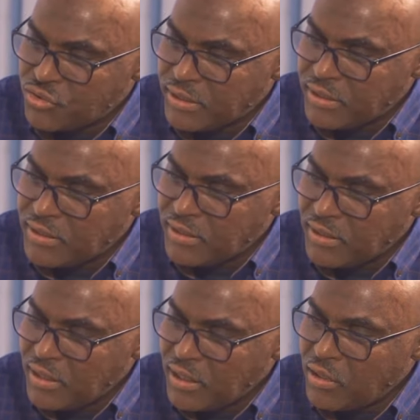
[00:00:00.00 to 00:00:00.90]
injury,
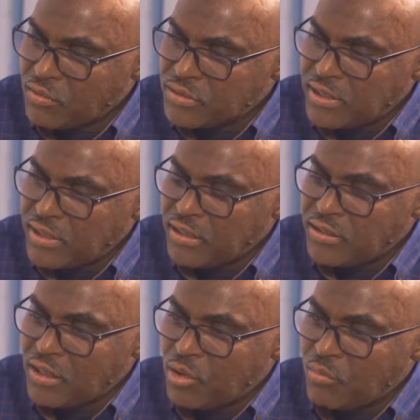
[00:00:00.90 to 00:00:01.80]
I was
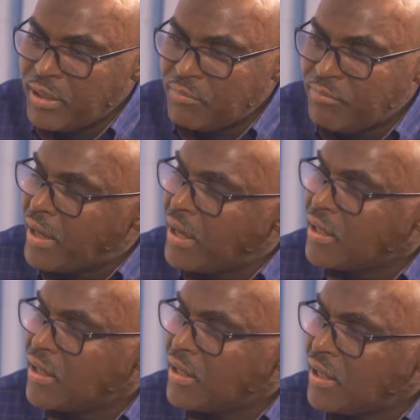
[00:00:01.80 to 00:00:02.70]
laying down on my
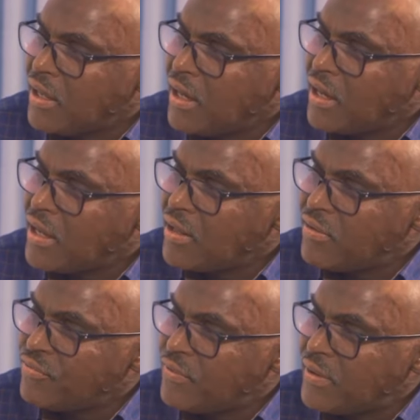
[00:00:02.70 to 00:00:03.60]
back,
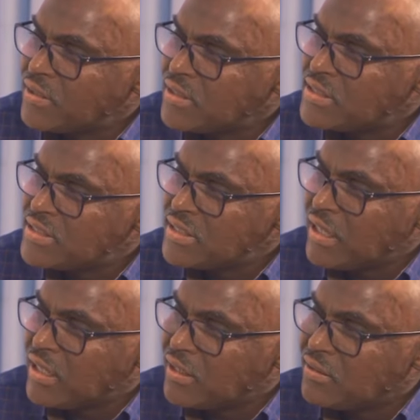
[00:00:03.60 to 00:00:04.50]
and I felt a
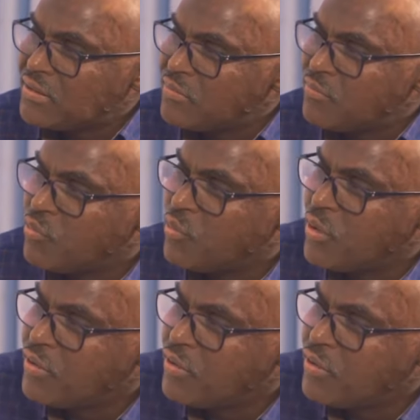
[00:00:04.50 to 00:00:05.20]
tingling in